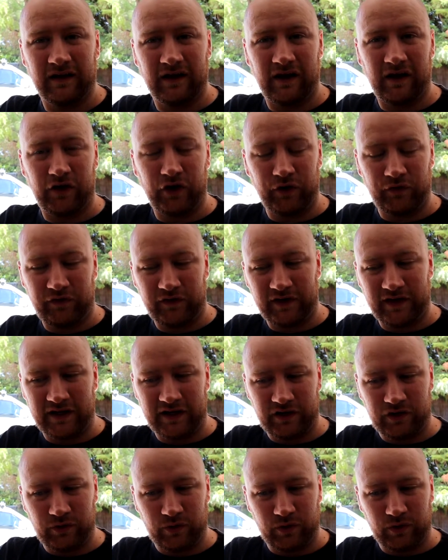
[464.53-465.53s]
hopefully
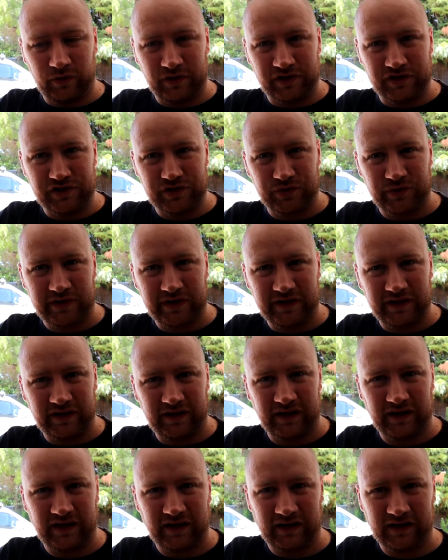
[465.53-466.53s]
you all enjoy
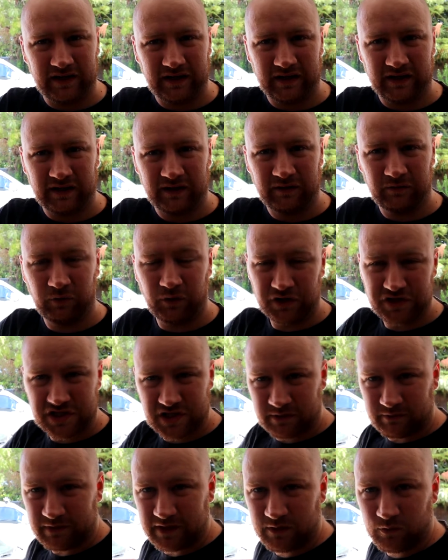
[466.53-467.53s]

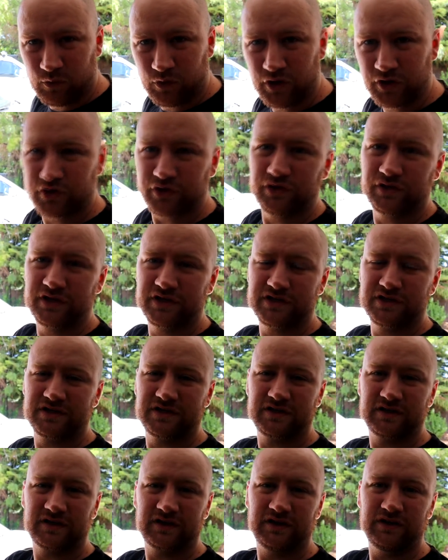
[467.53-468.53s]
watching me work on
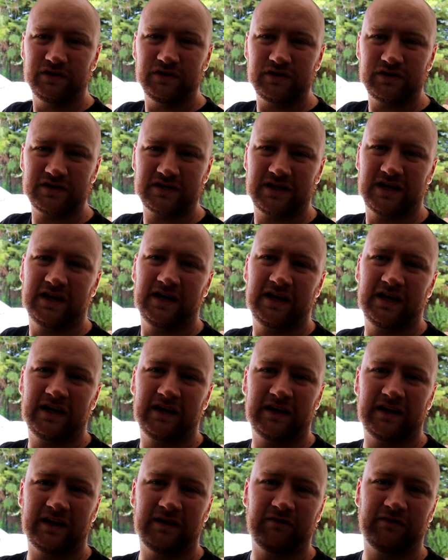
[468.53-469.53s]
this ute,
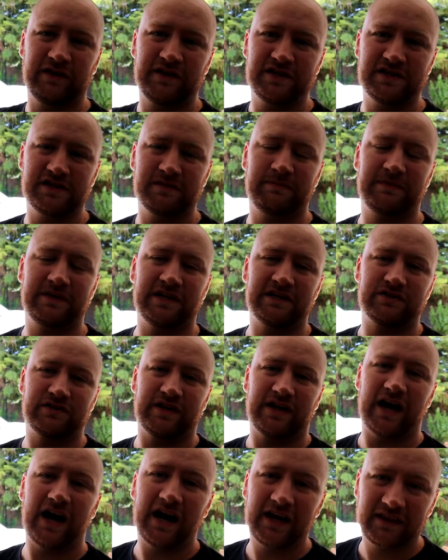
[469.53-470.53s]
and it reaches the potential
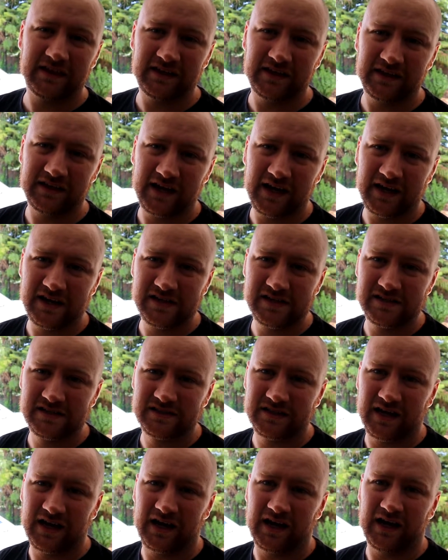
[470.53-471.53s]
that I think it
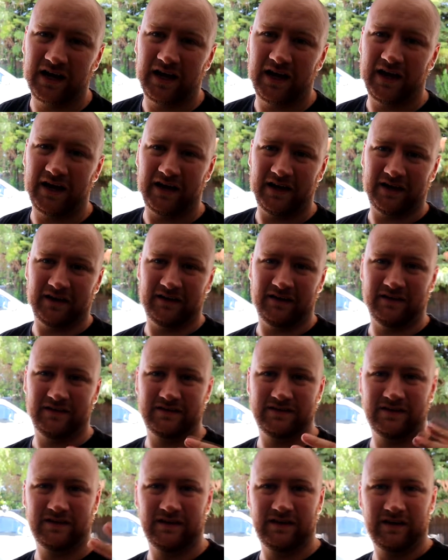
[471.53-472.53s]
has, and
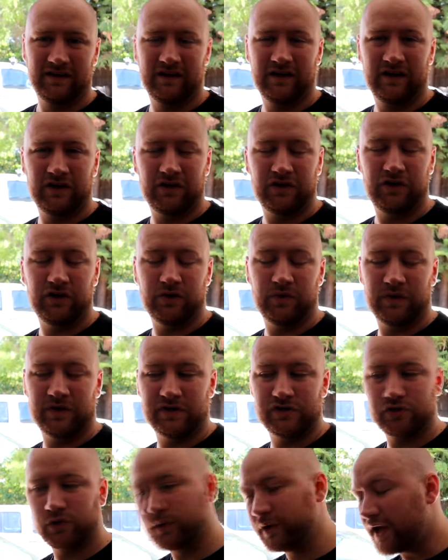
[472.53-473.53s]
you
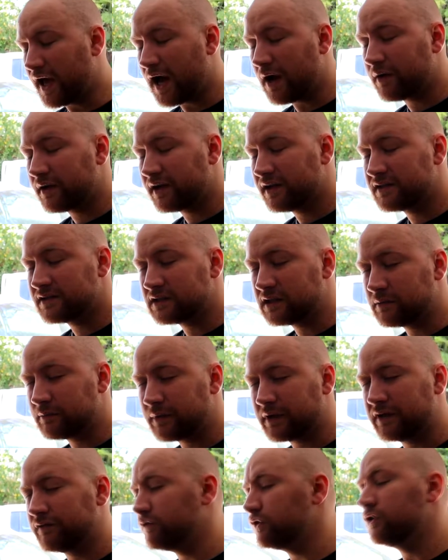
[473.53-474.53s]
enjoy how it ends
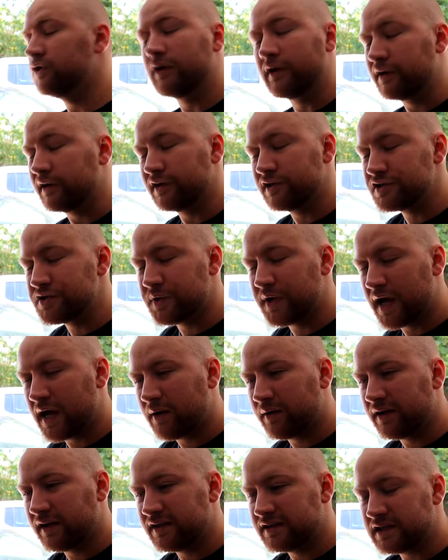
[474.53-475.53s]
up. If you don't enjoy
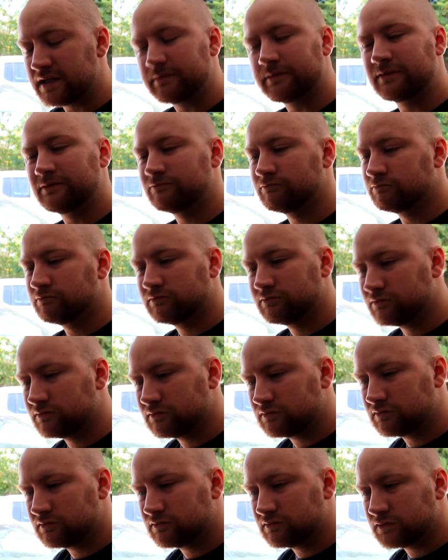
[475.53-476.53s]
how it ends up,
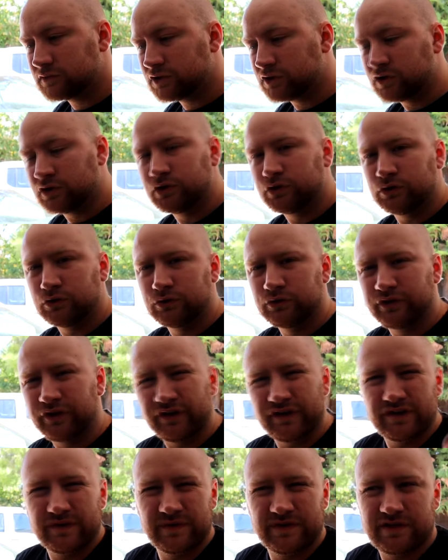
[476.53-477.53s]
cool,
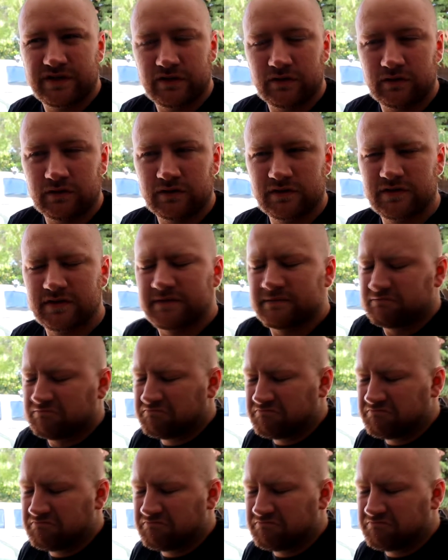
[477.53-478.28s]
don't do it to yours.